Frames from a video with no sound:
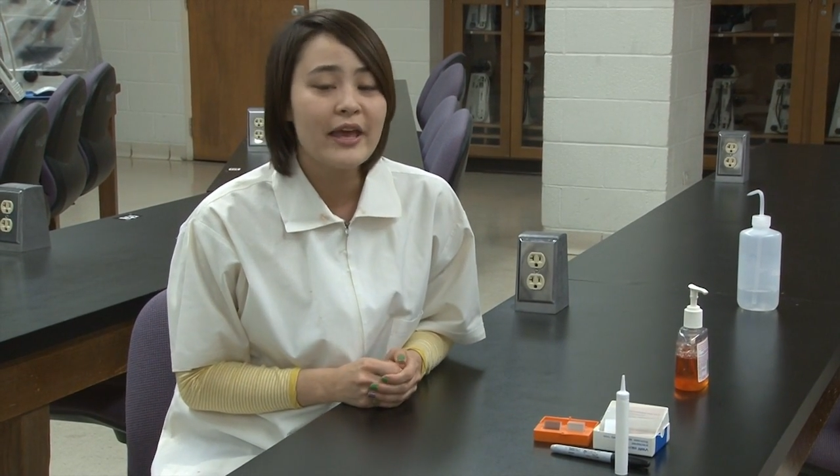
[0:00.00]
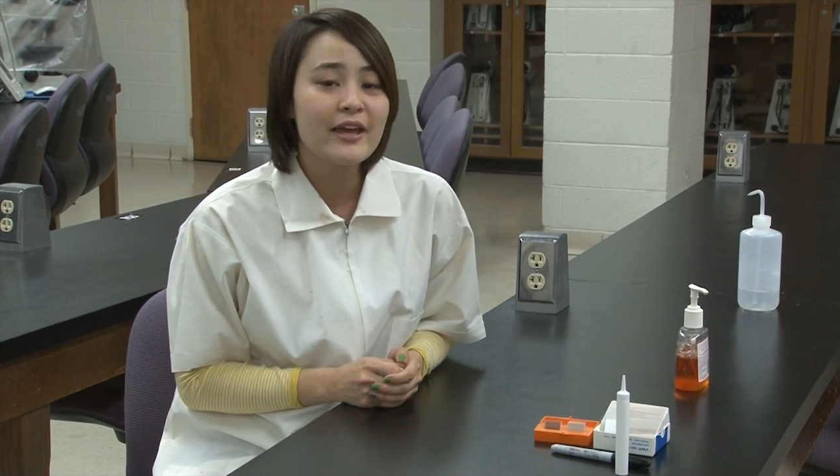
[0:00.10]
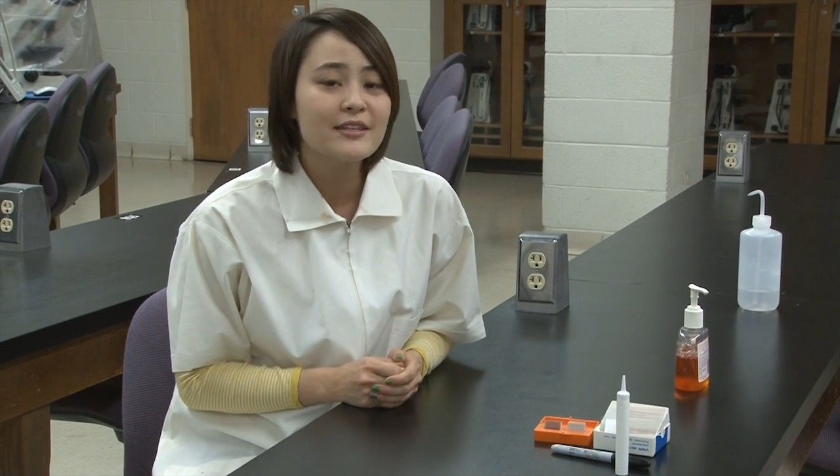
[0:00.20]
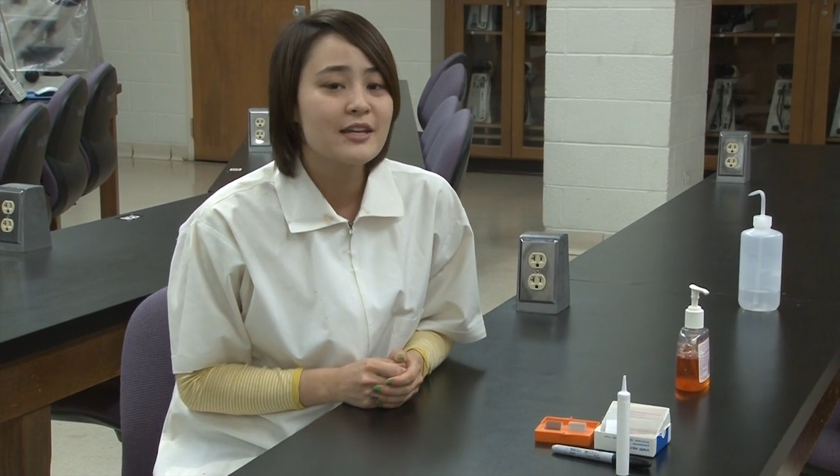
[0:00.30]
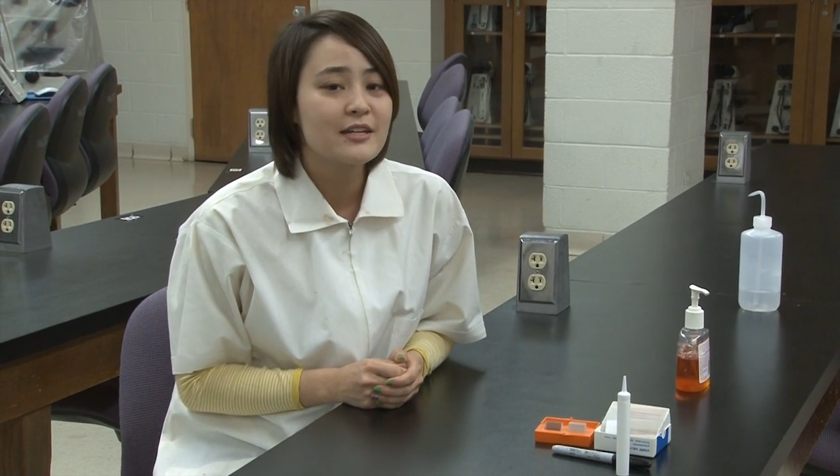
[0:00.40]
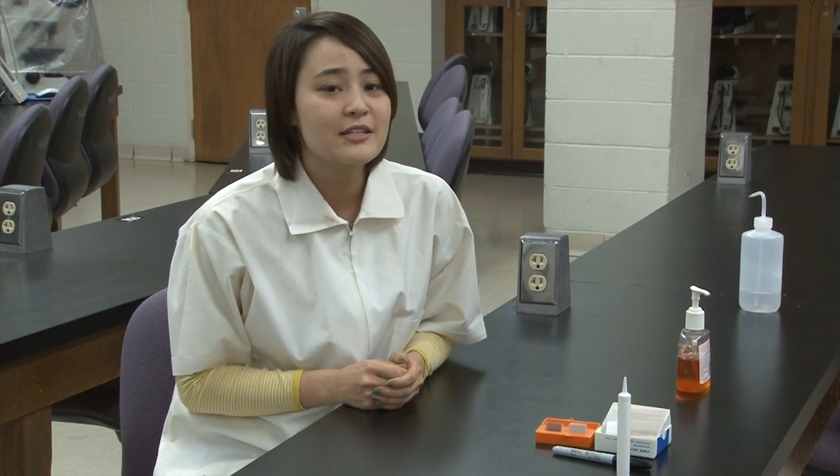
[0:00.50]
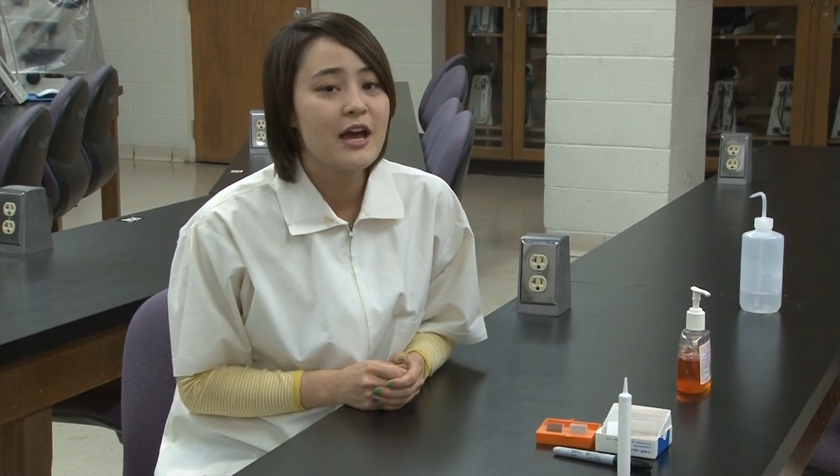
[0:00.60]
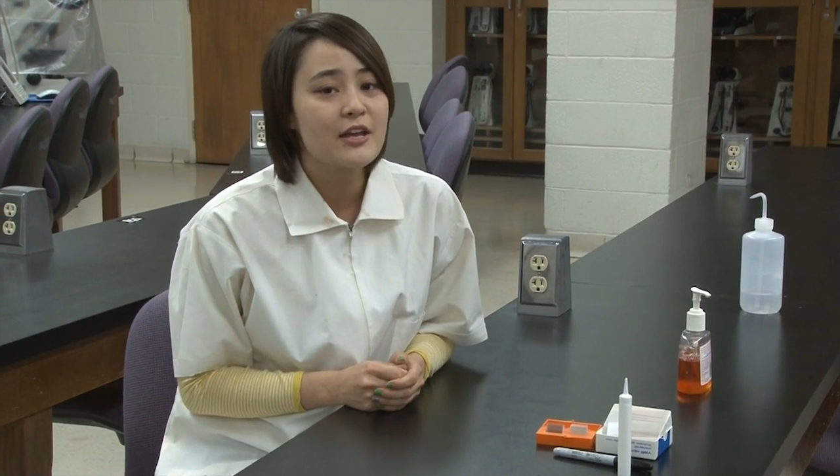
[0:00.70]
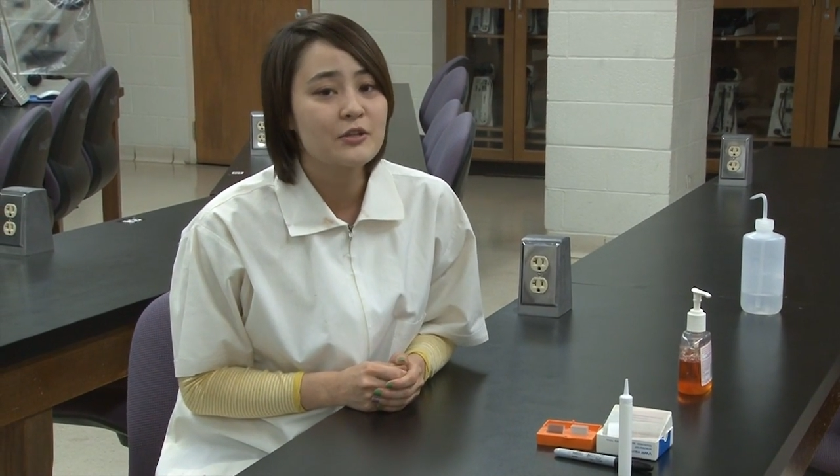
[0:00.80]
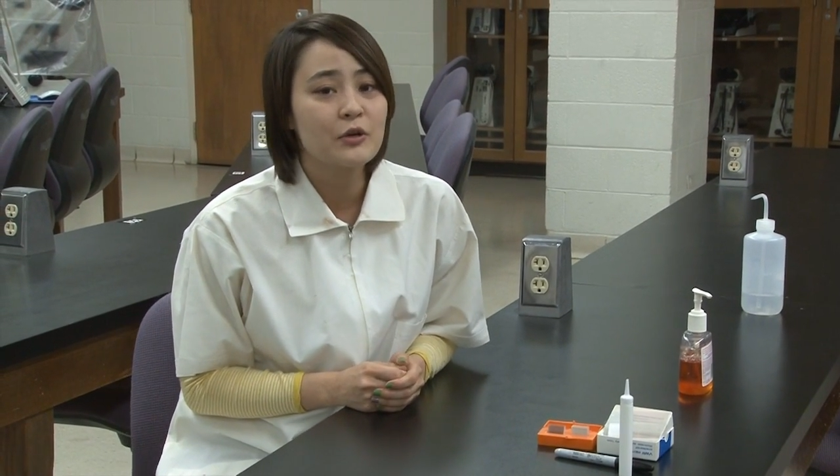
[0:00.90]
hand
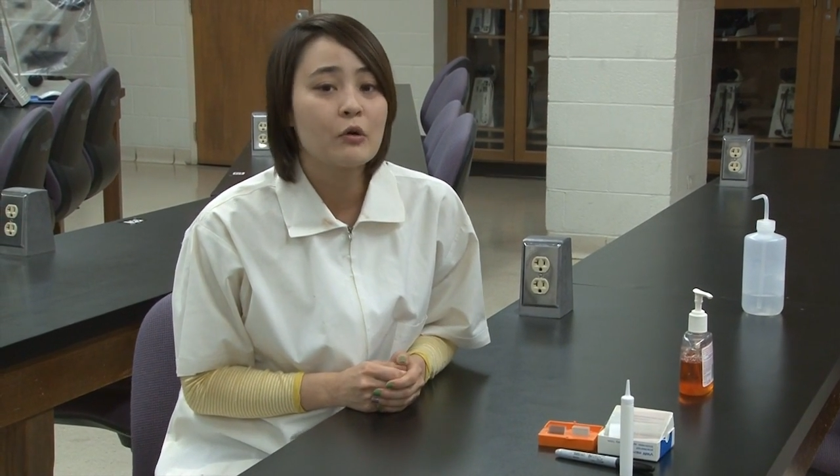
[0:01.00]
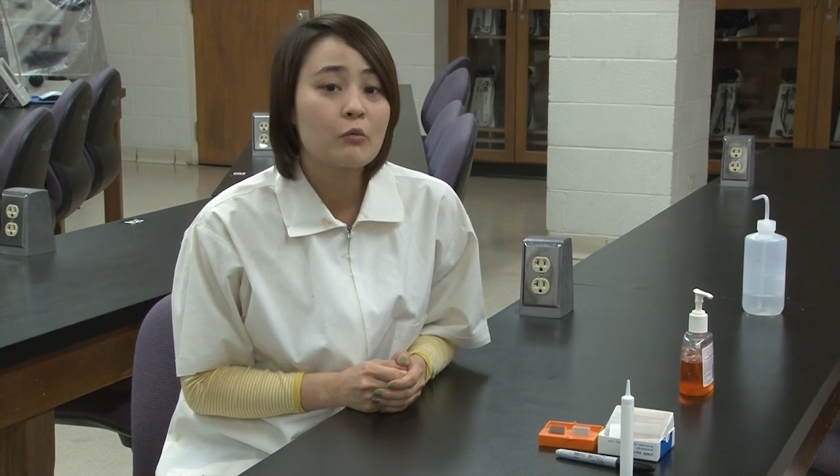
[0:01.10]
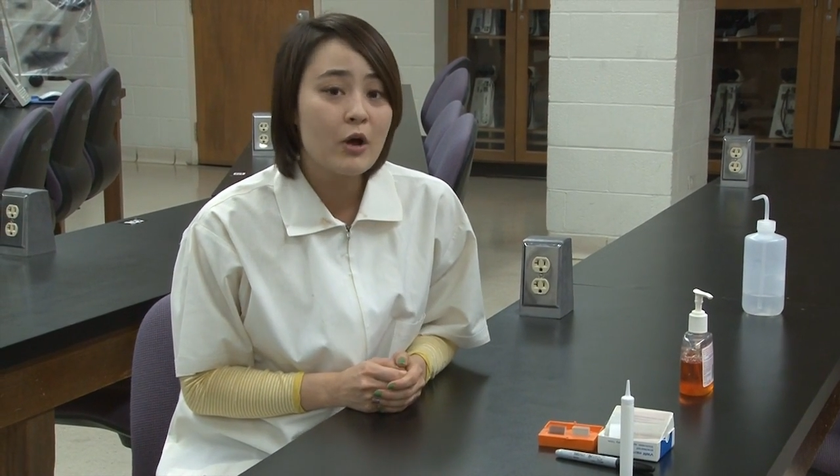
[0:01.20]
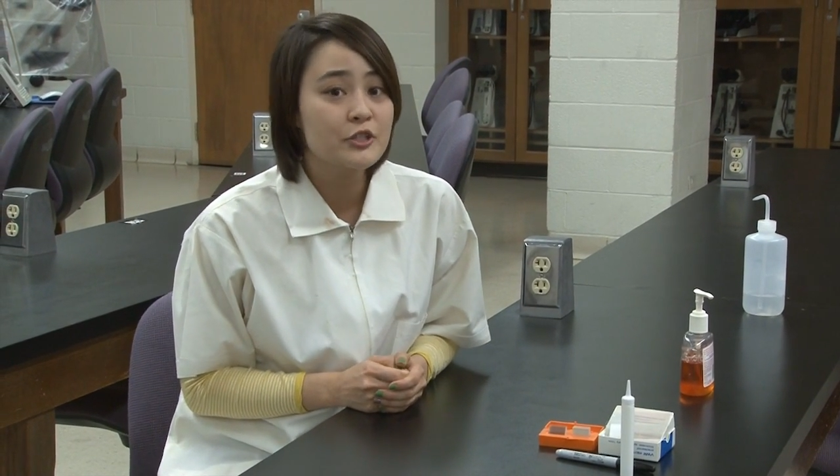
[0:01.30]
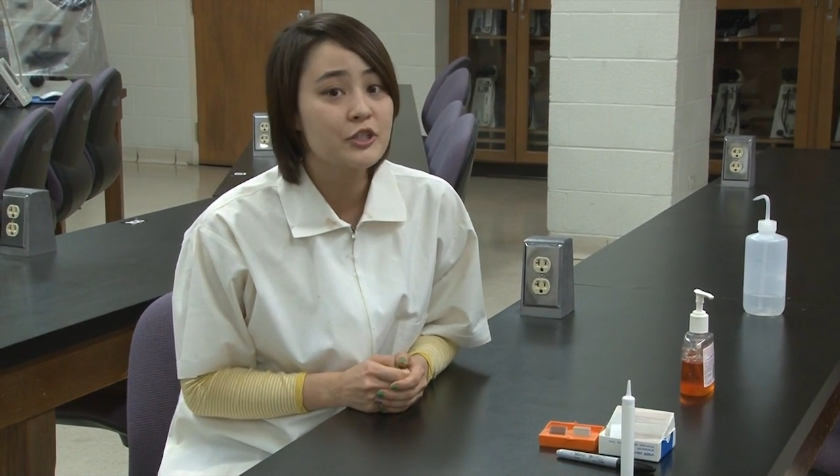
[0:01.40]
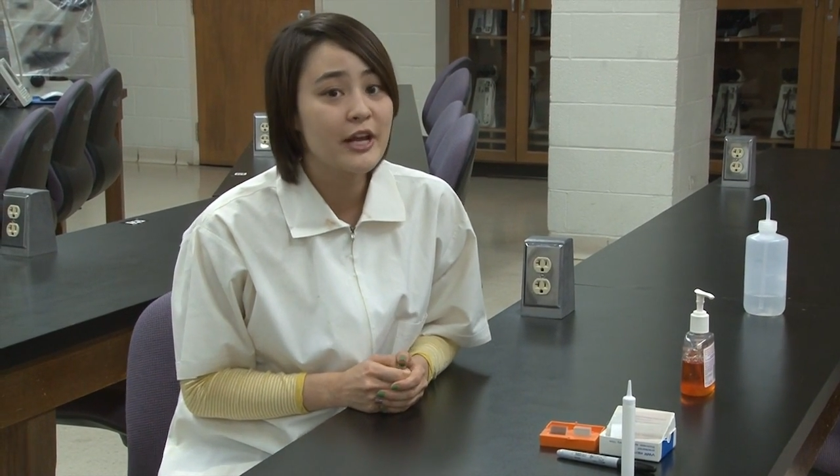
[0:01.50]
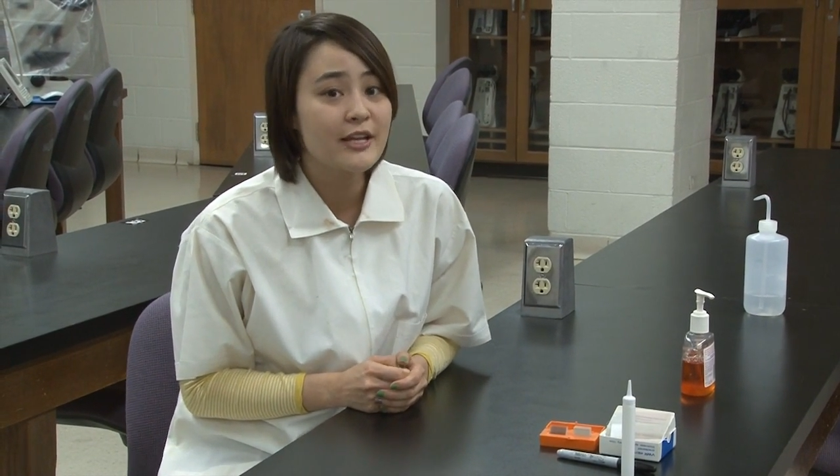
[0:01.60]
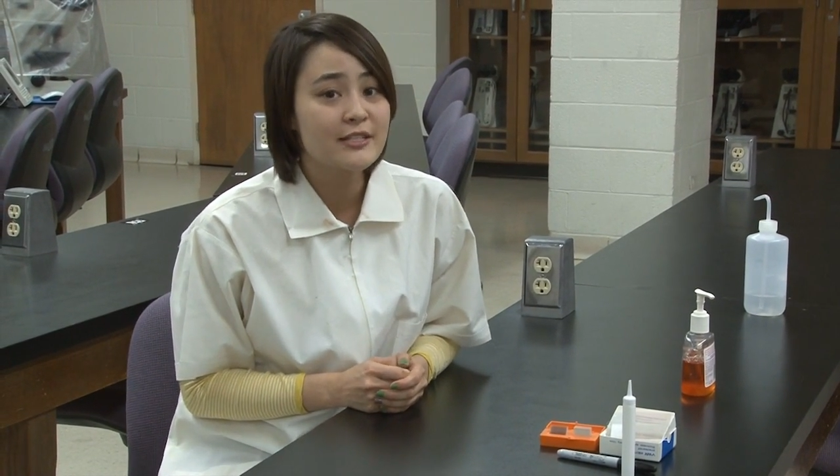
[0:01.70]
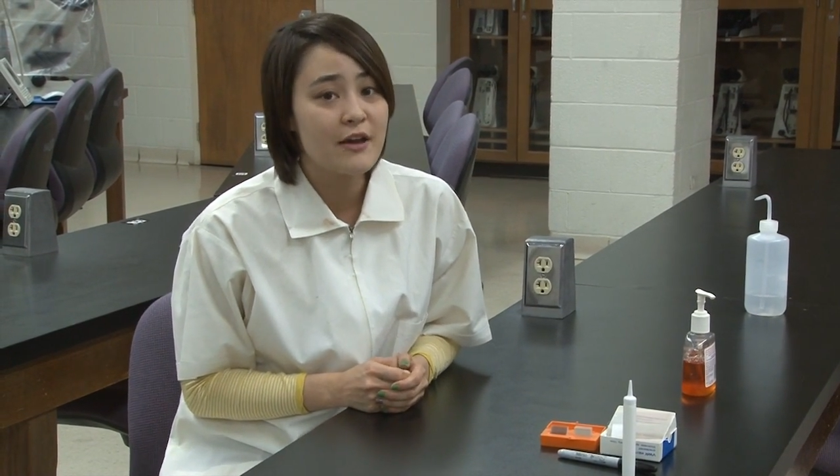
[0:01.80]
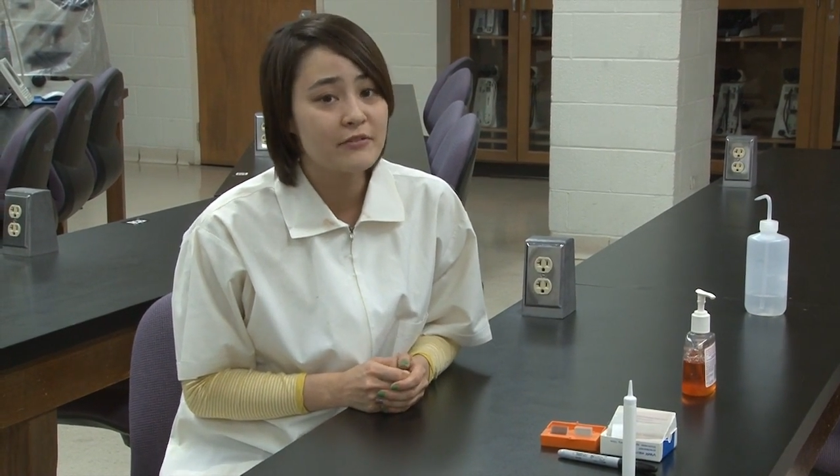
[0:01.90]
sanitizer, or wash your
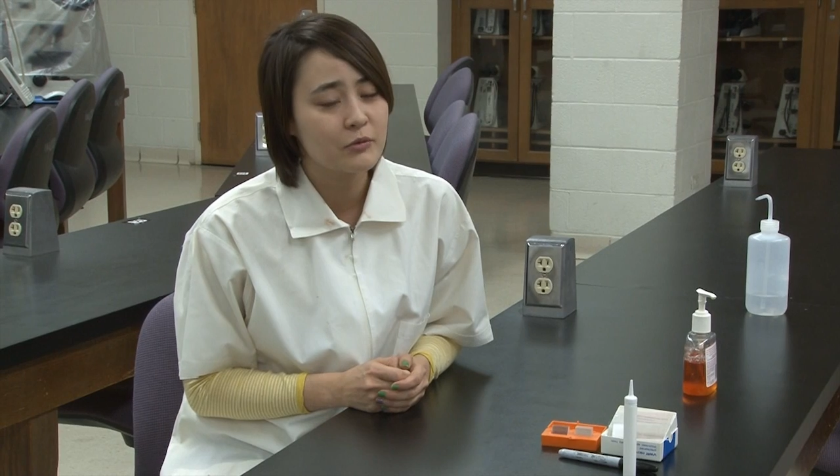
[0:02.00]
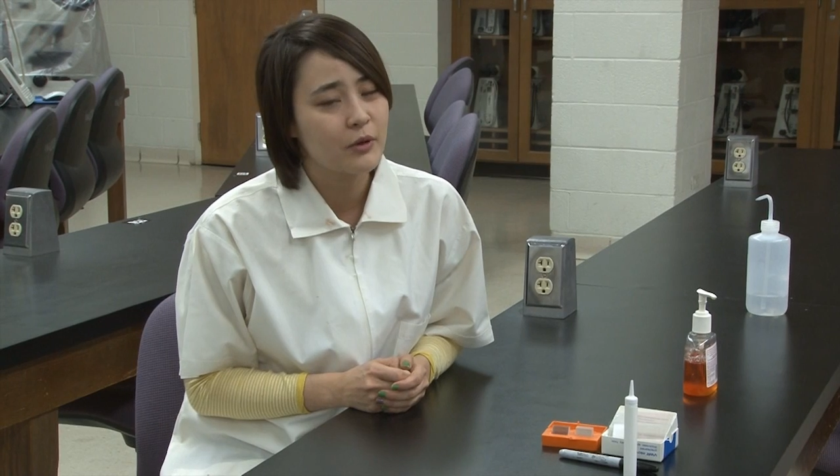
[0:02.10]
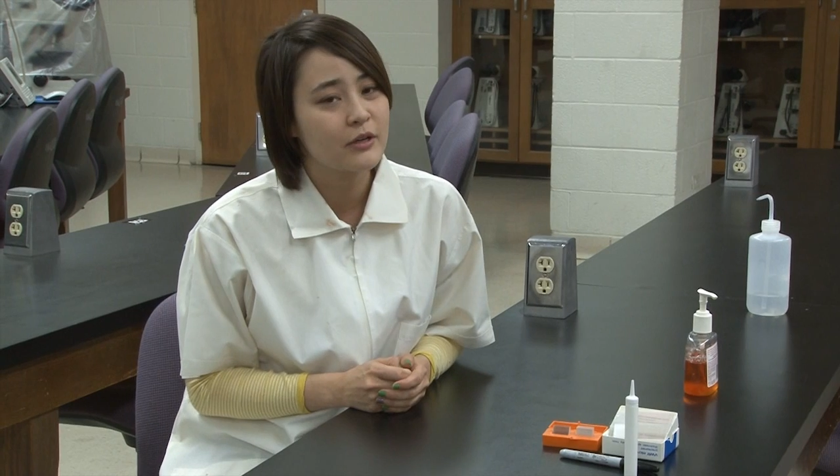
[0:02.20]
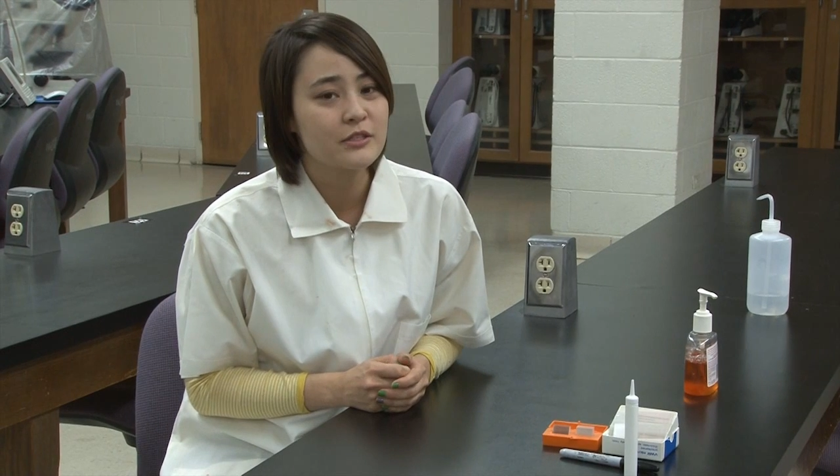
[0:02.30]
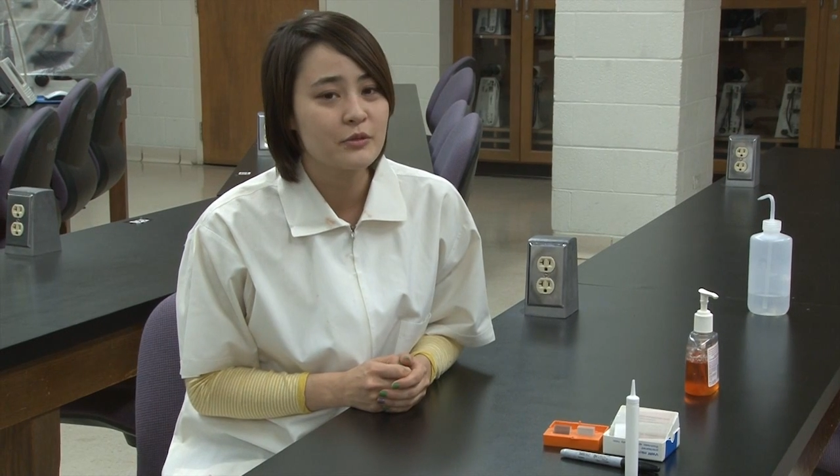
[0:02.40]
hands afterwards